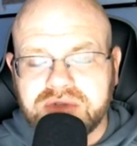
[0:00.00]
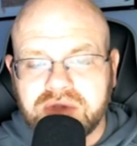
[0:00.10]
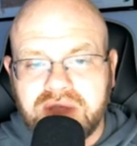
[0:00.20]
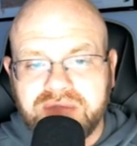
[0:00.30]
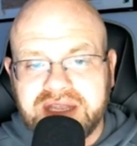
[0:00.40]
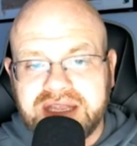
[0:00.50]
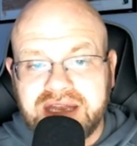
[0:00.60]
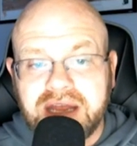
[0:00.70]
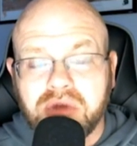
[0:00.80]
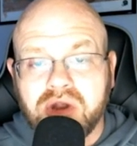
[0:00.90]
So I think in
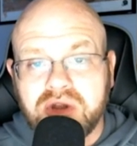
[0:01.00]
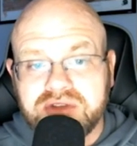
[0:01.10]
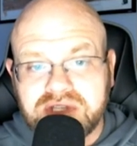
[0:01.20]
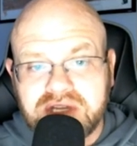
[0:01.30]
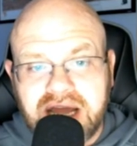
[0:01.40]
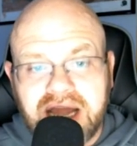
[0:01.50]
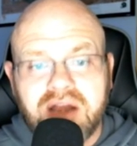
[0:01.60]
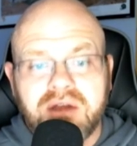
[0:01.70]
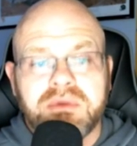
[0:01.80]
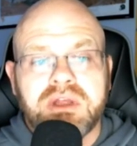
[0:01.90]
that regard, it's a good
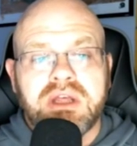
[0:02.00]
hire.